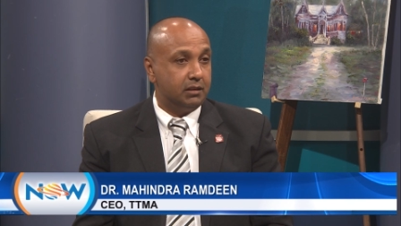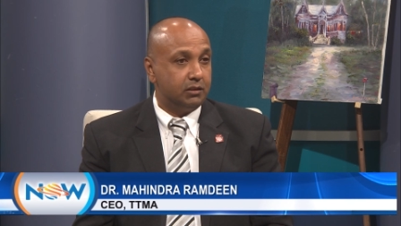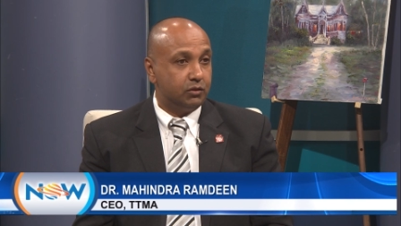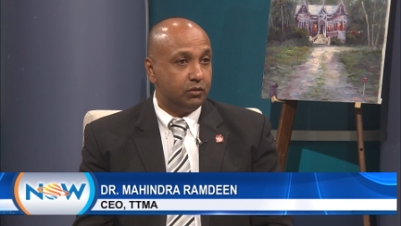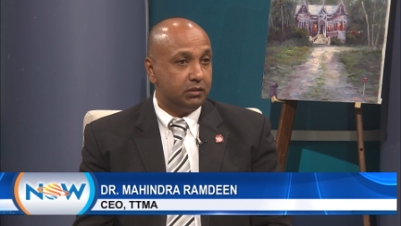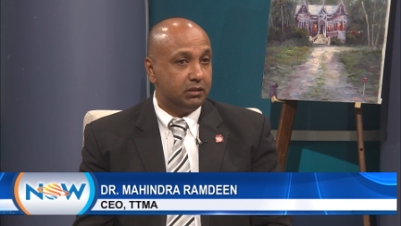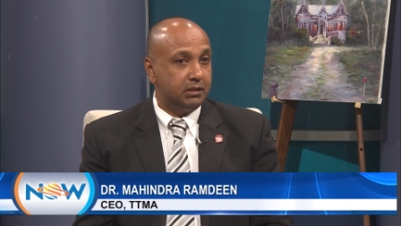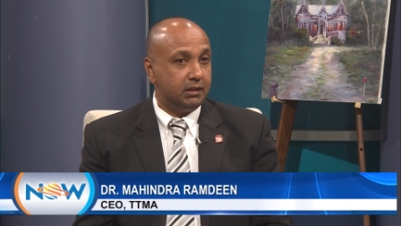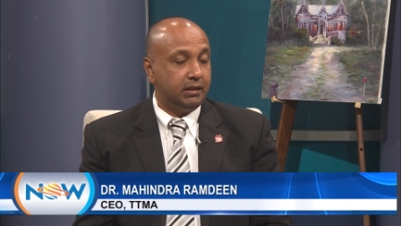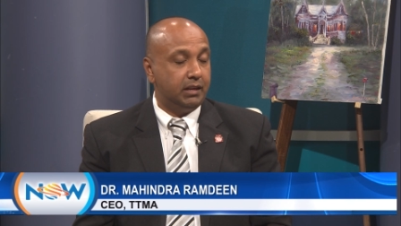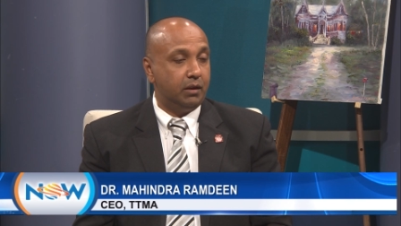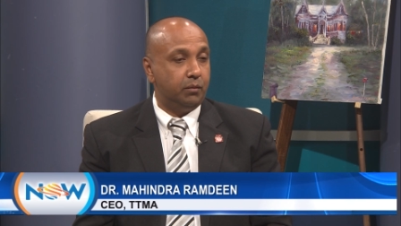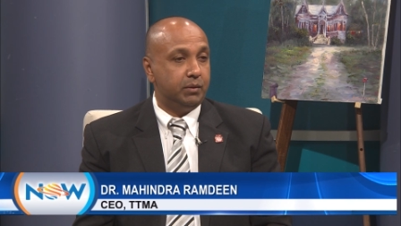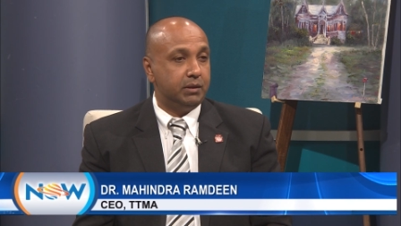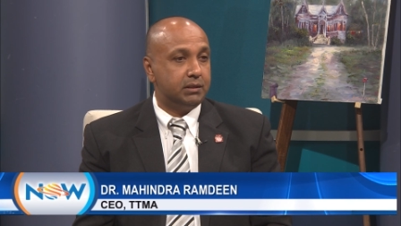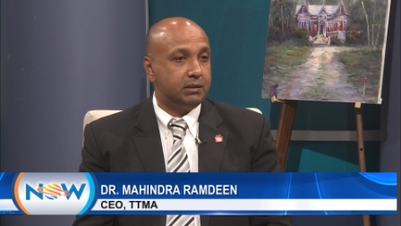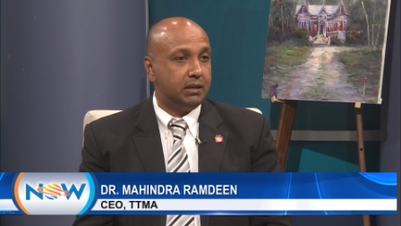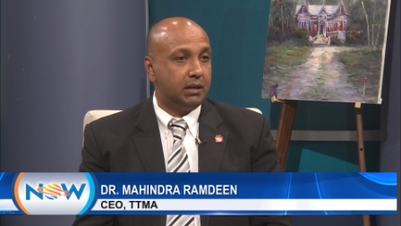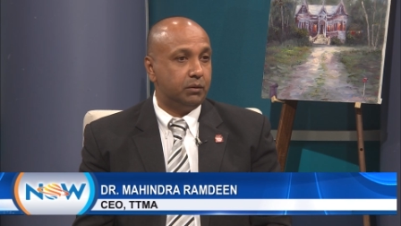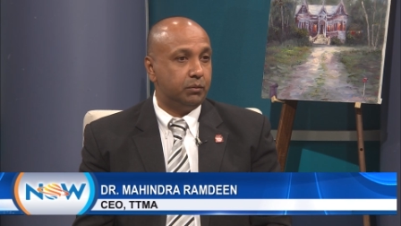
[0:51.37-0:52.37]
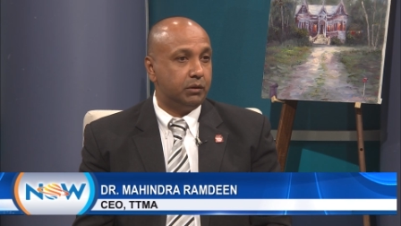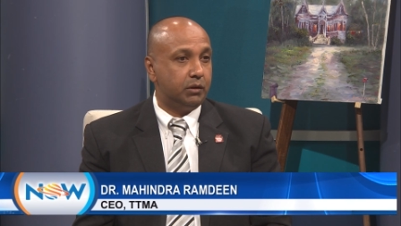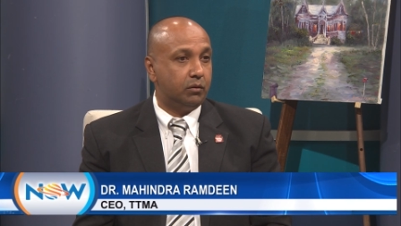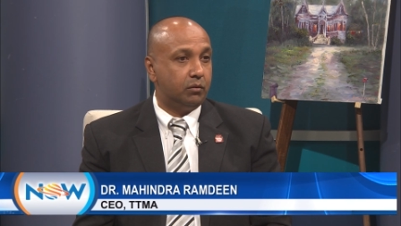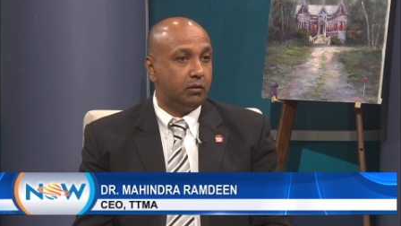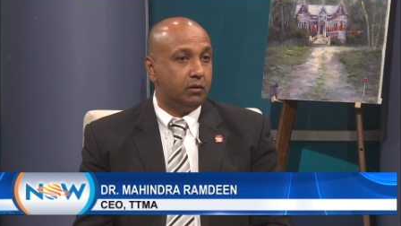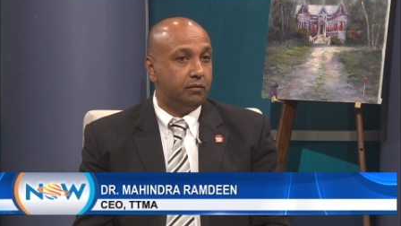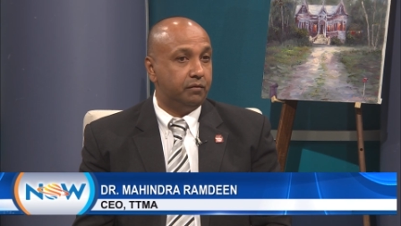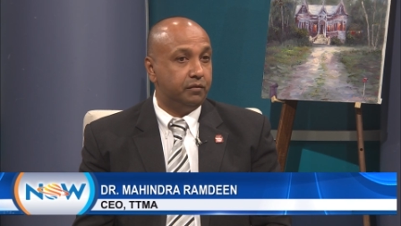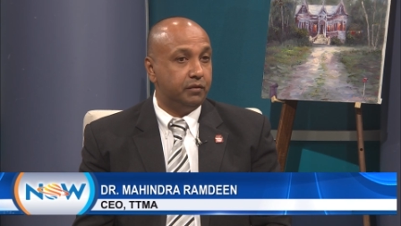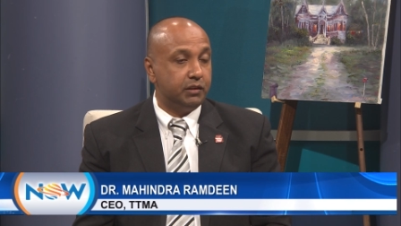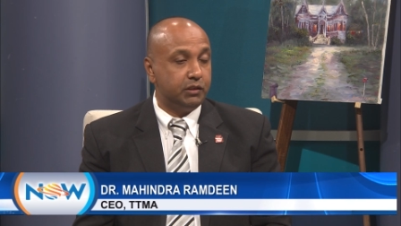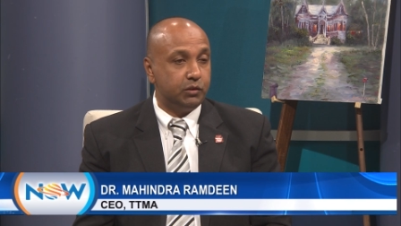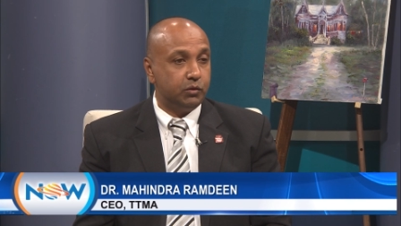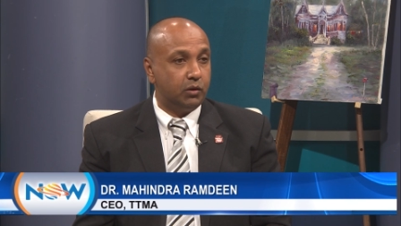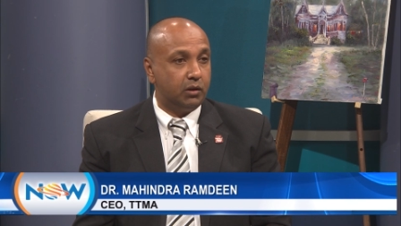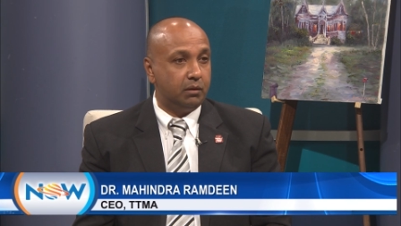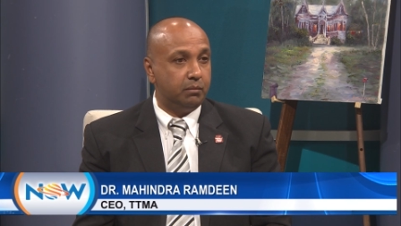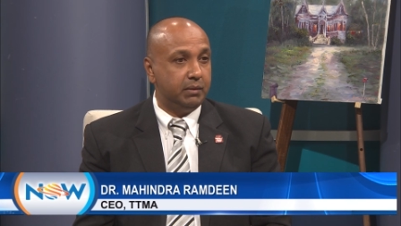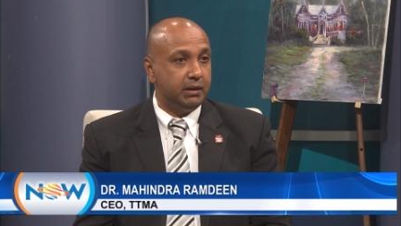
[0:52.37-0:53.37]
So today we start with our
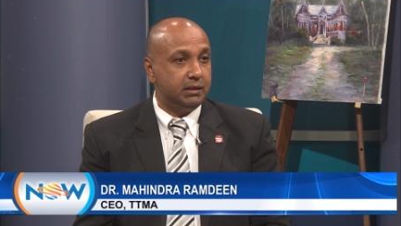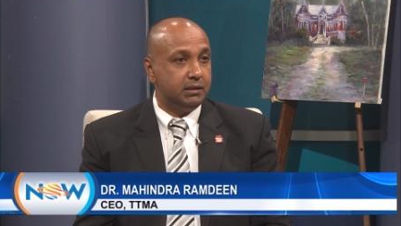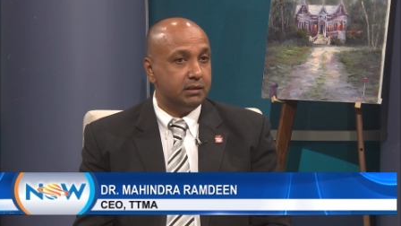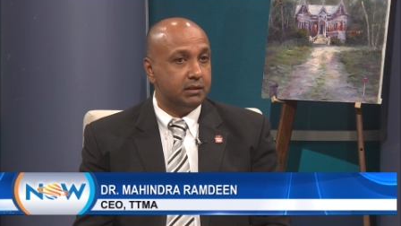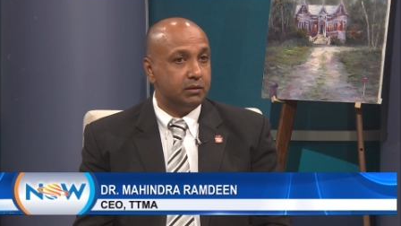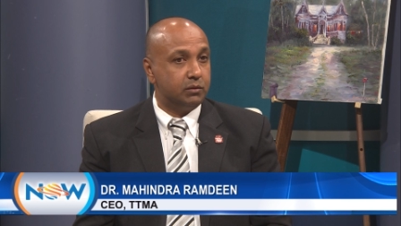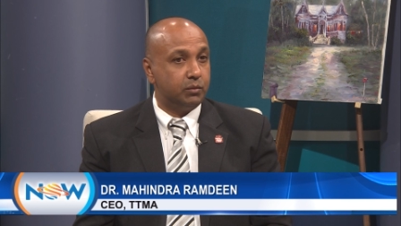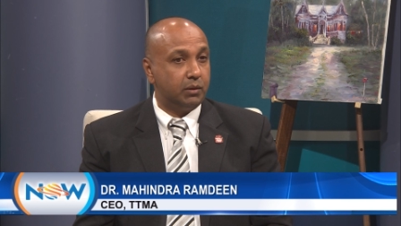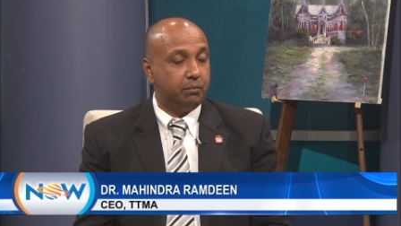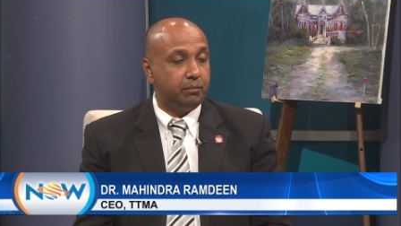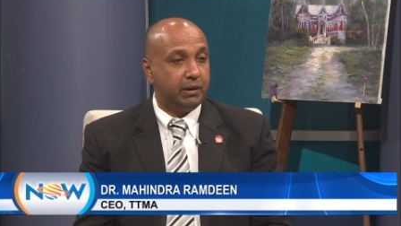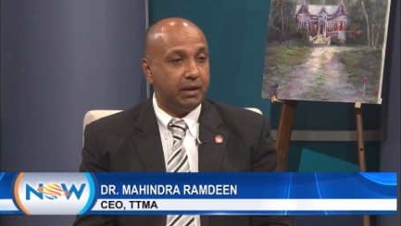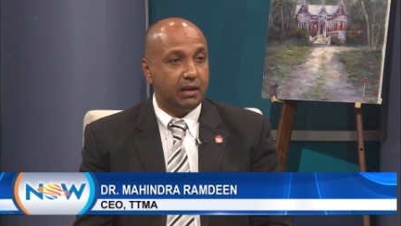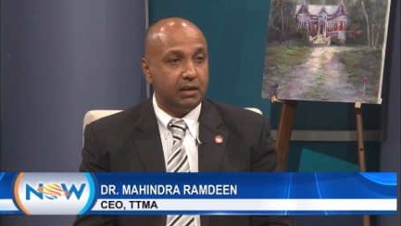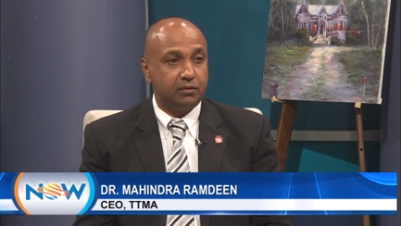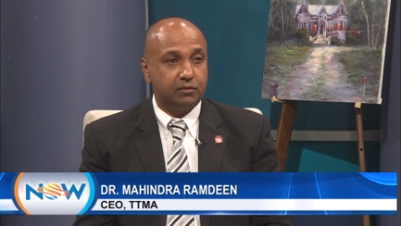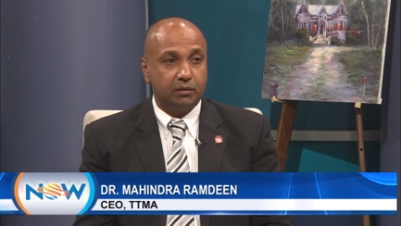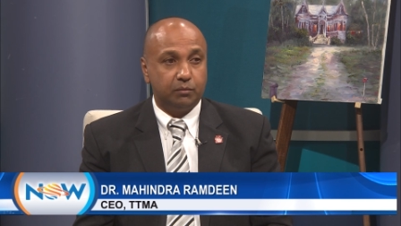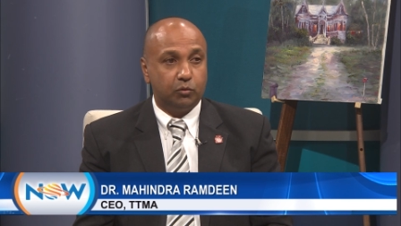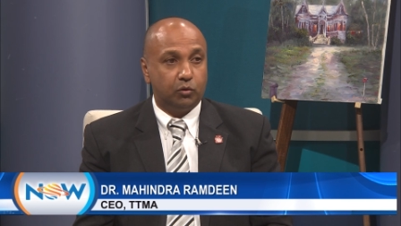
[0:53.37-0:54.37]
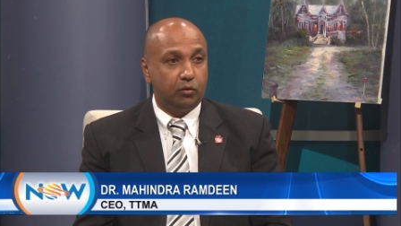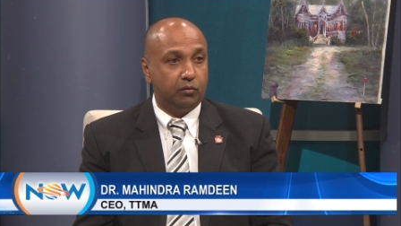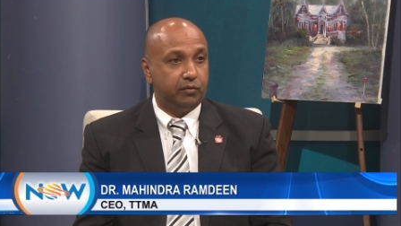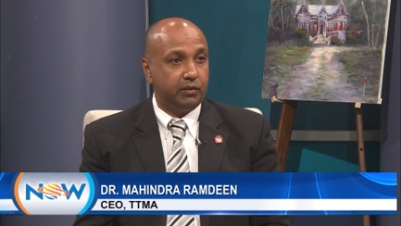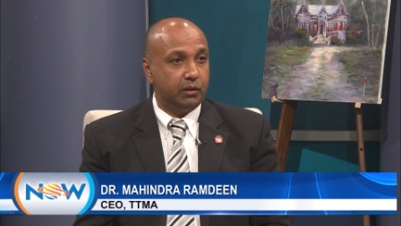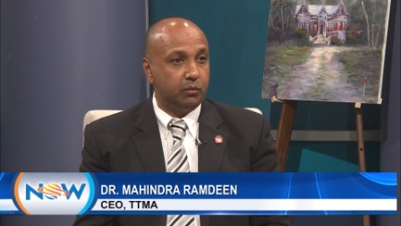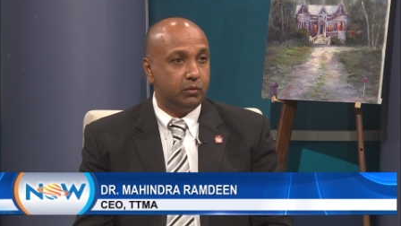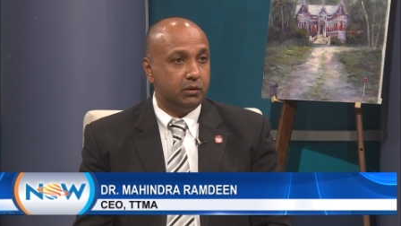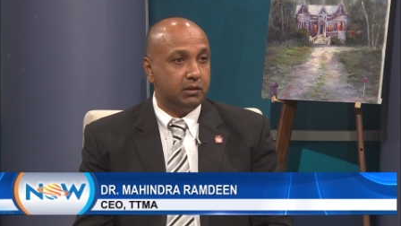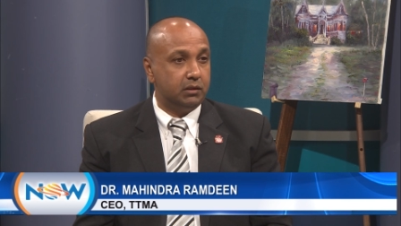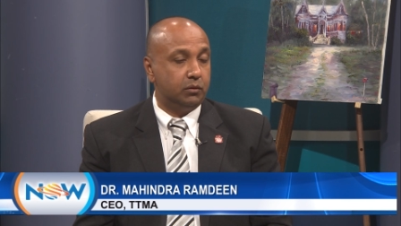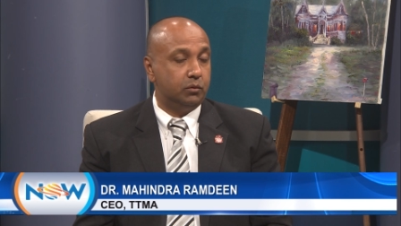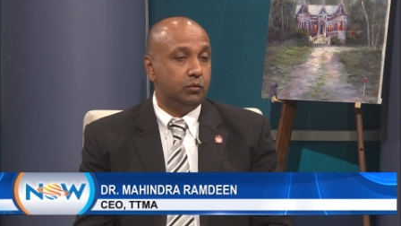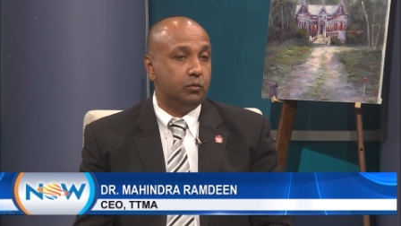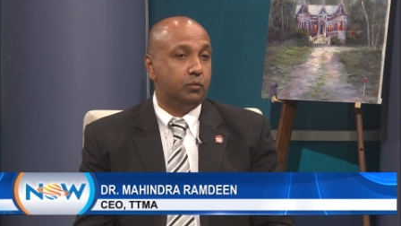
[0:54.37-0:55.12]
virtual meetings with buyers from all over the world